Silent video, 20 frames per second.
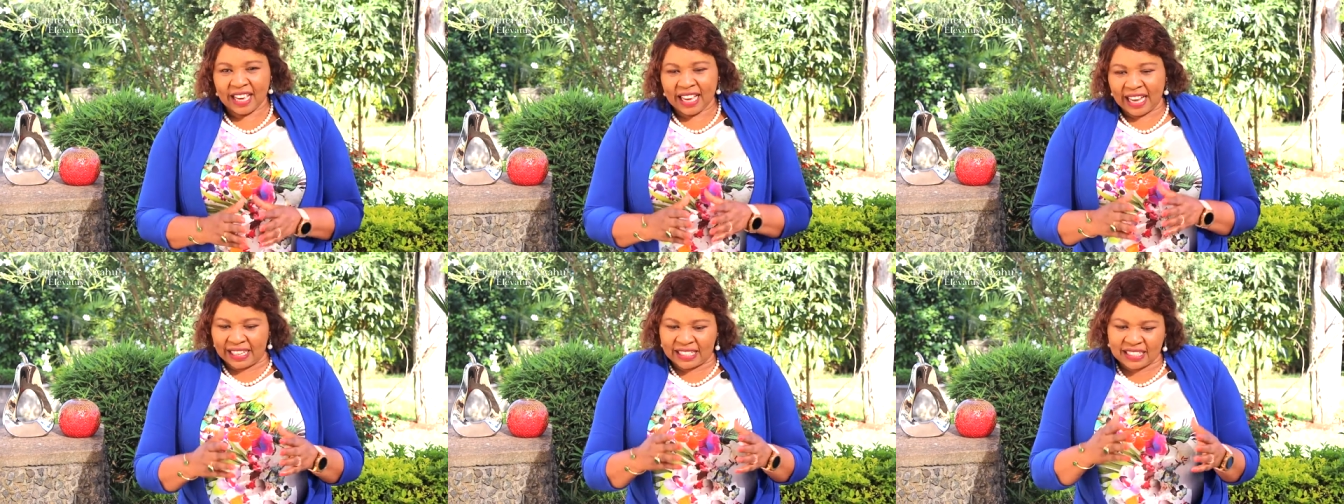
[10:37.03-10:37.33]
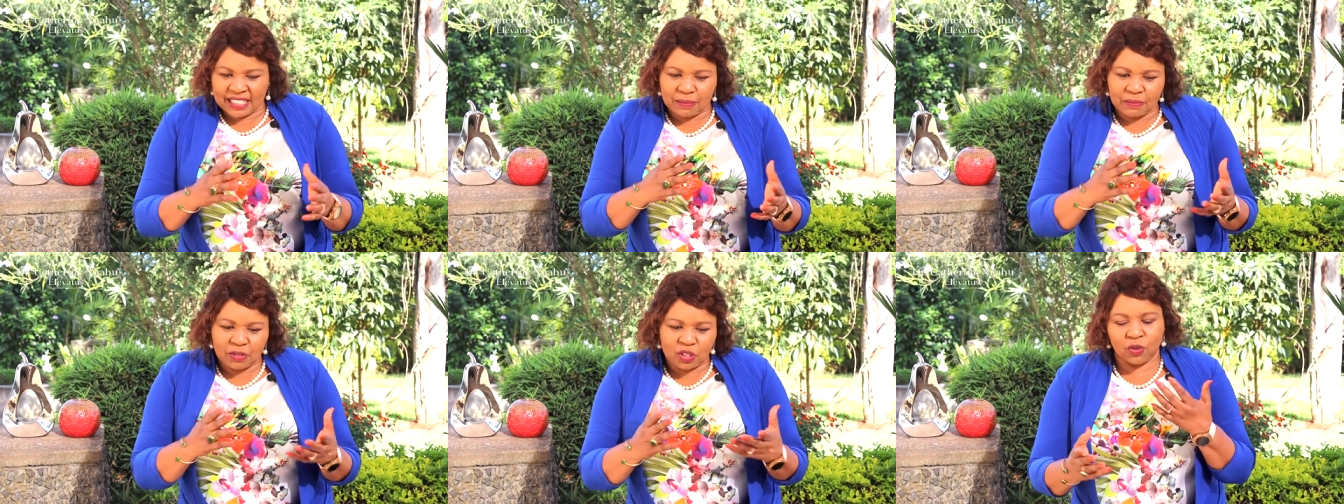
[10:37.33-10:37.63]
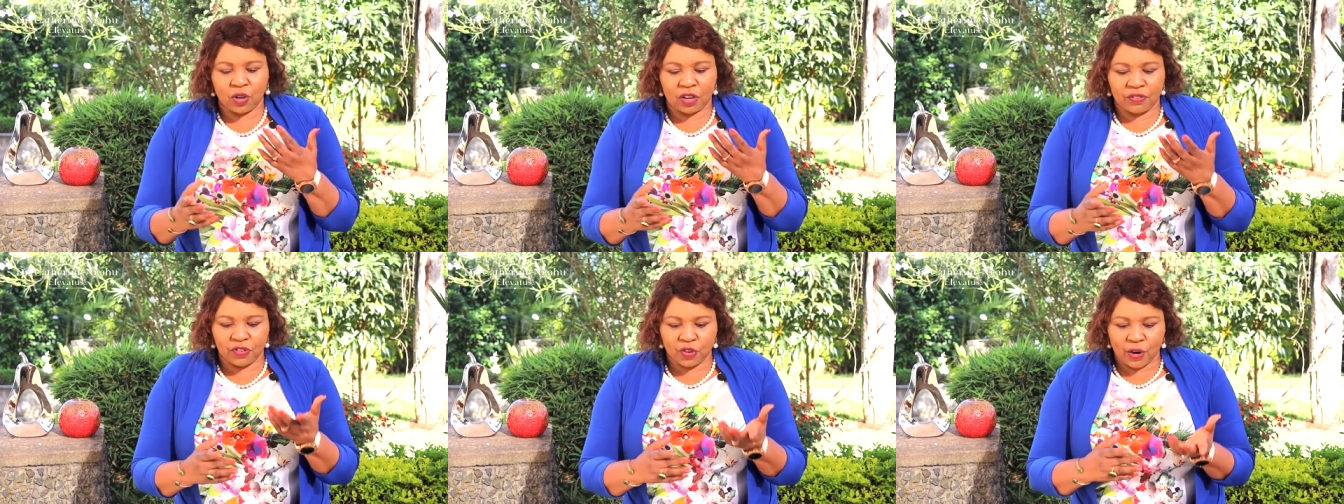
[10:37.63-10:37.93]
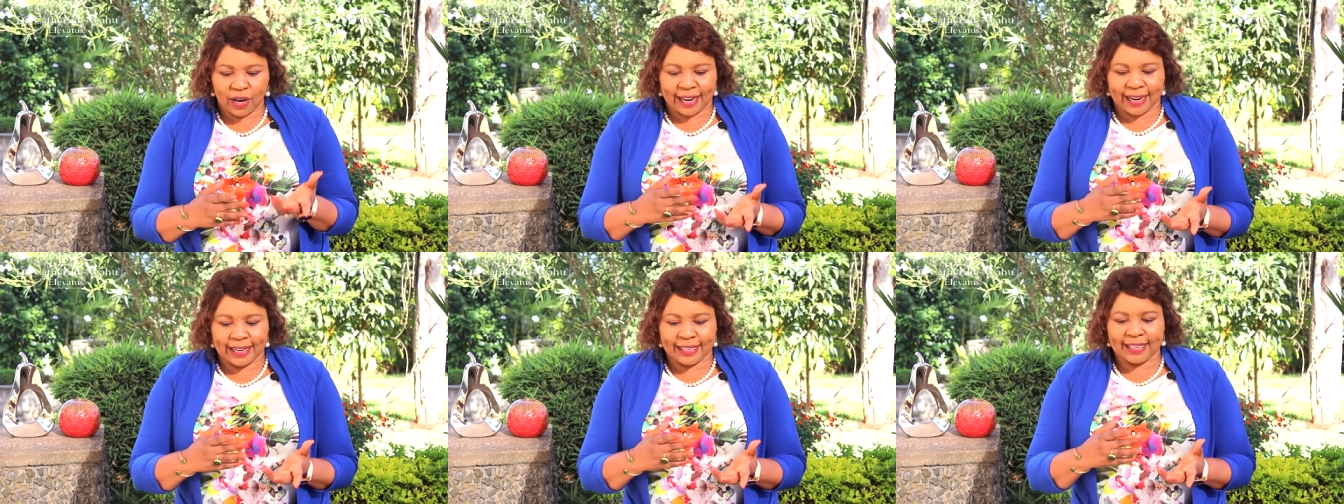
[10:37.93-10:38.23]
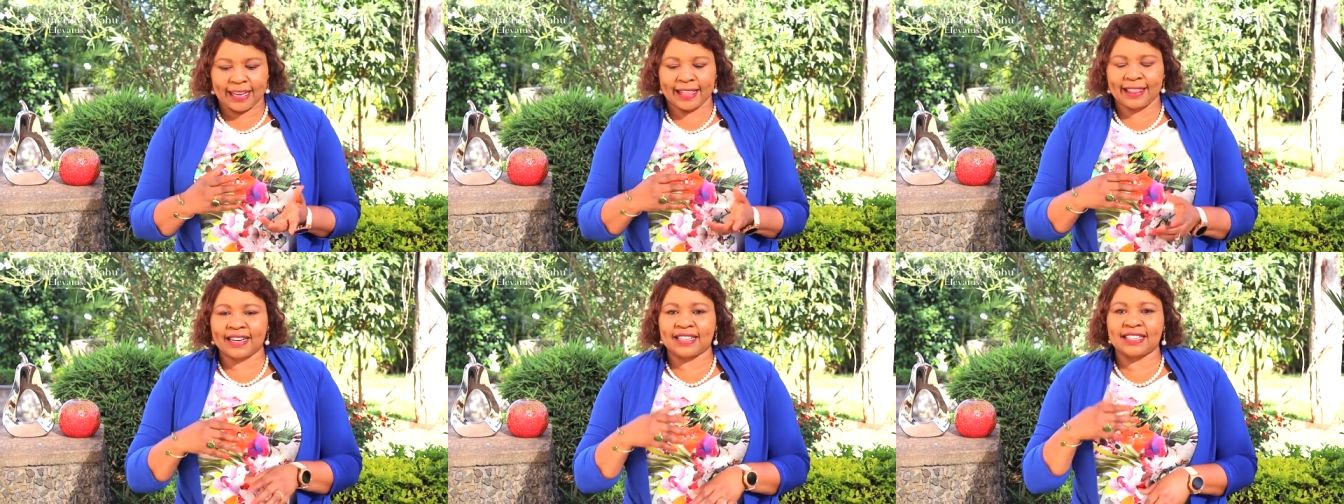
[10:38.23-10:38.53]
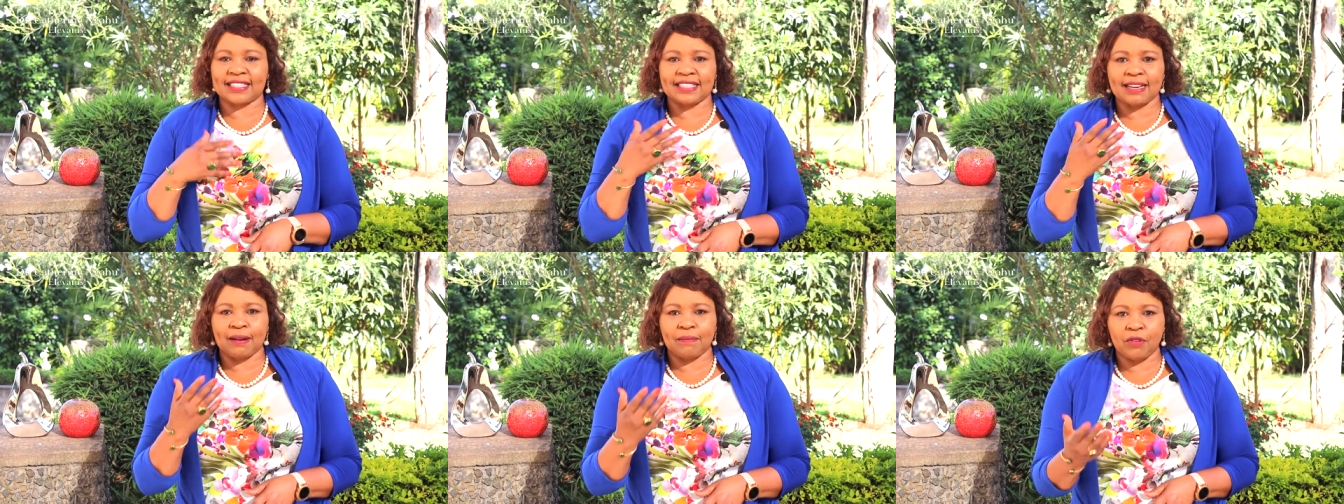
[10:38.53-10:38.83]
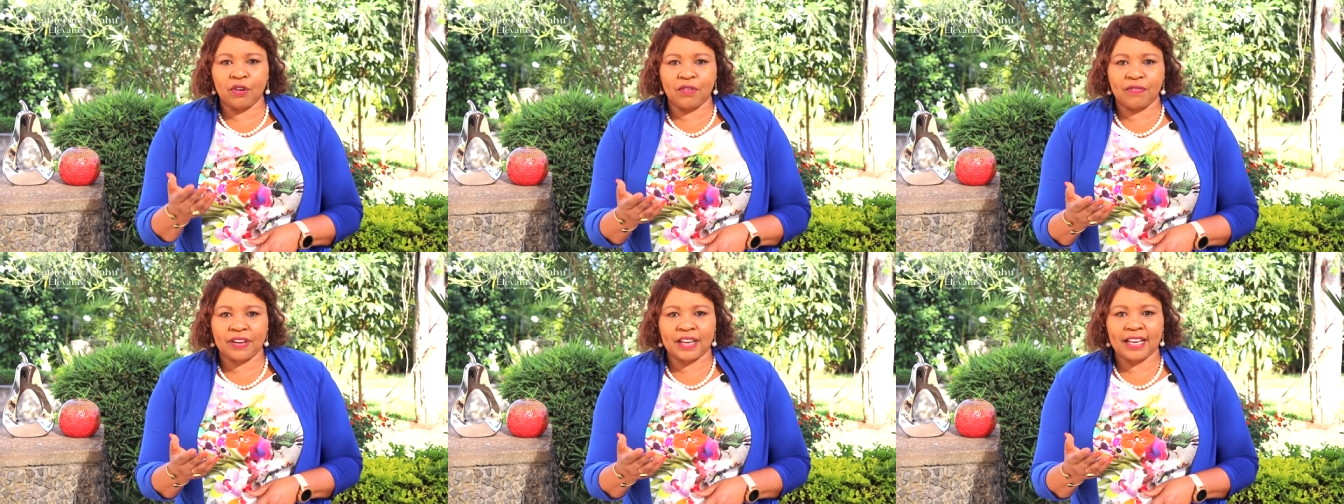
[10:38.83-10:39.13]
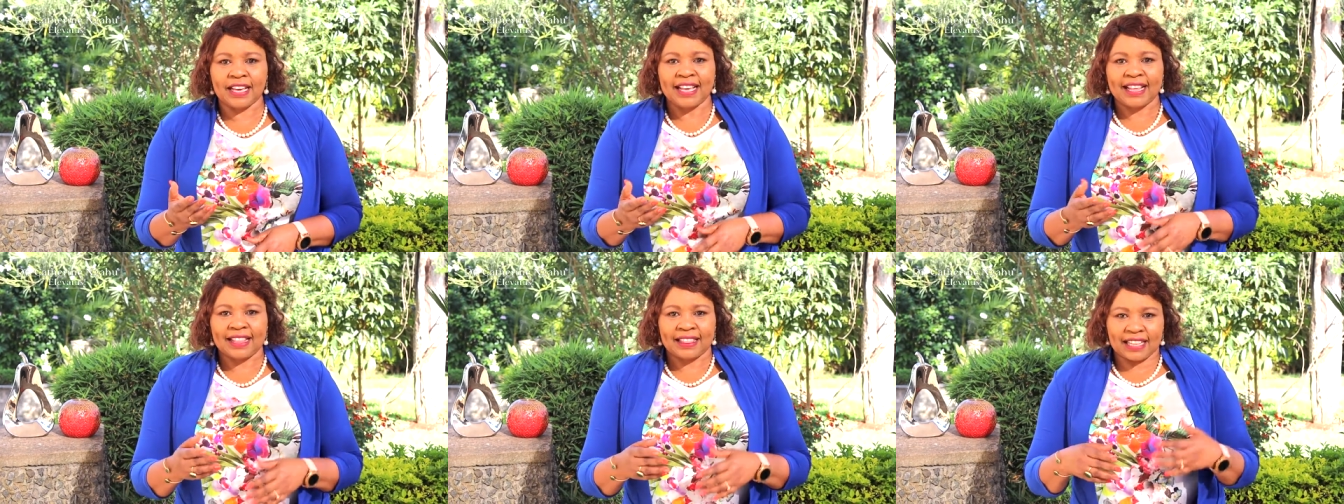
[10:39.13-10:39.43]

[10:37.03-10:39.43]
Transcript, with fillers: It seems to give you an idea that it's a movie